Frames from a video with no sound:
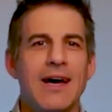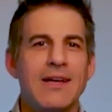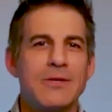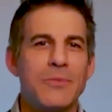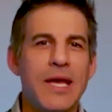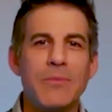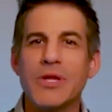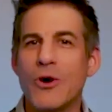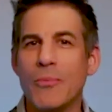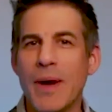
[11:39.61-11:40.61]
to be able to
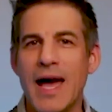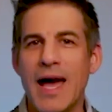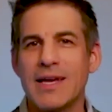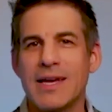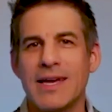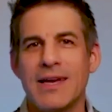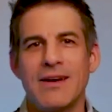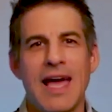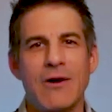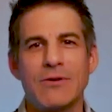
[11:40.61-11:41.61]
go back
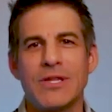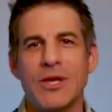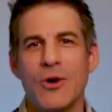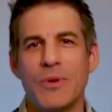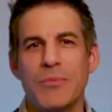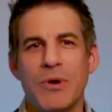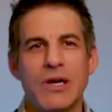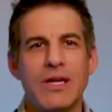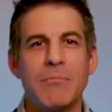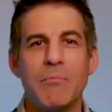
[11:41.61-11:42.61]
out to the open
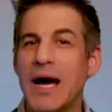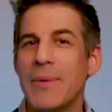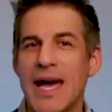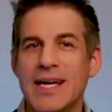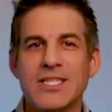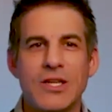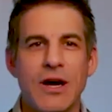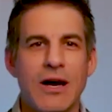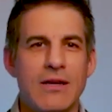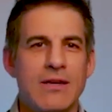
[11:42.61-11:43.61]
market and buy back
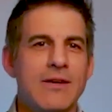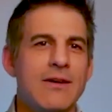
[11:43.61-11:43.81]
stock.